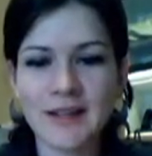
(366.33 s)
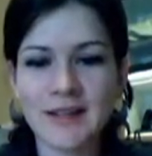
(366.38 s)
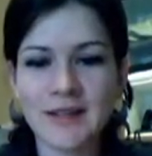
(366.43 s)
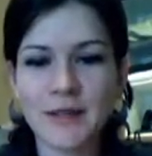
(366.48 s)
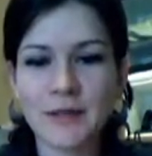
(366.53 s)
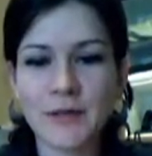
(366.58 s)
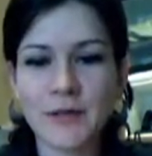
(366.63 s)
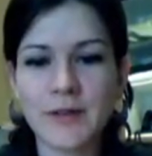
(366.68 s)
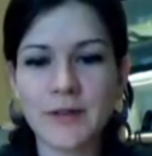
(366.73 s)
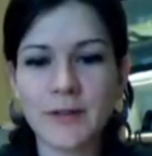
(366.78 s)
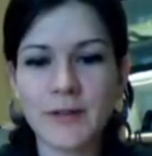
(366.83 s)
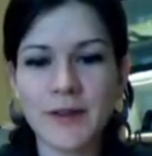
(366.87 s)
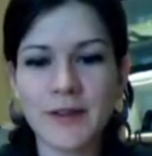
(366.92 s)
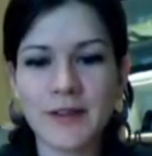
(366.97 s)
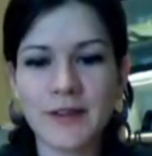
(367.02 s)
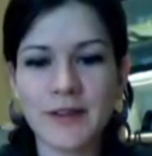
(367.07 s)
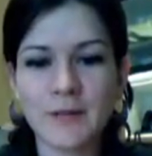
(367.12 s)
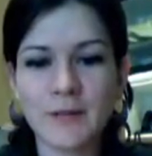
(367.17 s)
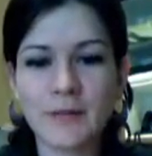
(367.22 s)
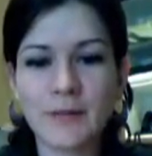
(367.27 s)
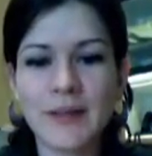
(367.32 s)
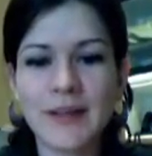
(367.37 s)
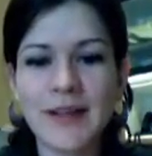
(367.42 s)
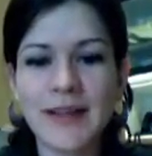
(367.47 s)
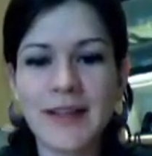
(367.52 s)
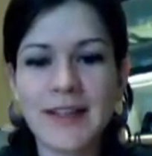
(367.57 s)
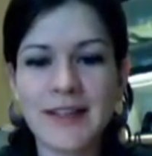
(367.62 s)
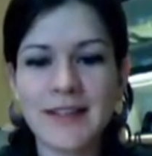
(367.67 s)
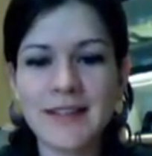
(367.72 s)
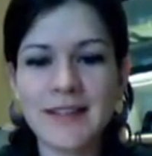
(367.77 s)
several different
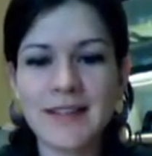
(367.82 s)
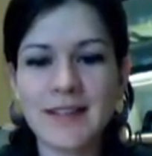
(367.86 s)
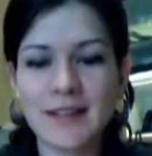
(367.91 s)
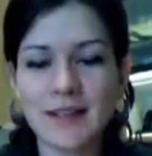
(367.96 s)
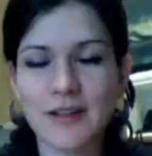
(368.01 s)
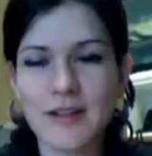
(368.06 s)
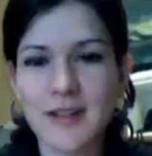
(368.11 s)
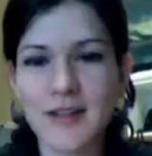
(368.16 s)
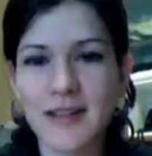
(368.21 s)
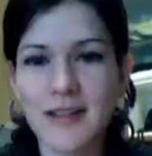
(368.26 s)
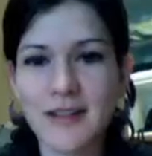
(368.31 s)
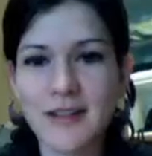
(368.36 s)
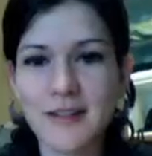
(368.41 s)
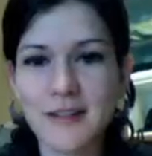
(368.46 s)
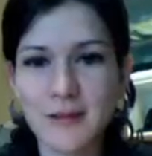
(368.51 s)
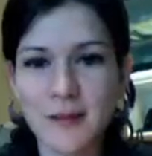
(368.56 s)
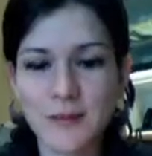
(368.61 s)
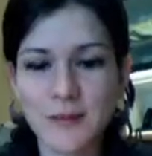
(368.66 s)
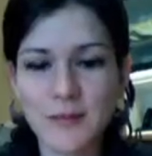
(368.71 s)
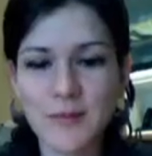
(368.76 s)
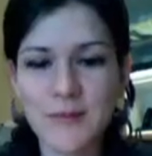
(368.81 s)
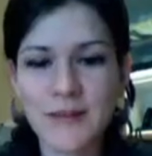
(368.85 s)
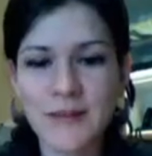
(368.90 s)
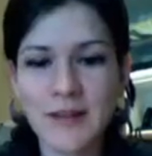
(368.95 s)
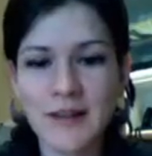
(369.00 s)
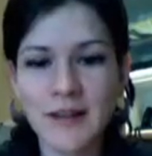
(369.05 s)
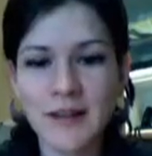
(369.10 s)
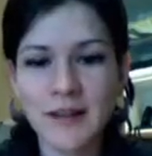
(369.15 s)
plants that are Chinese herbs.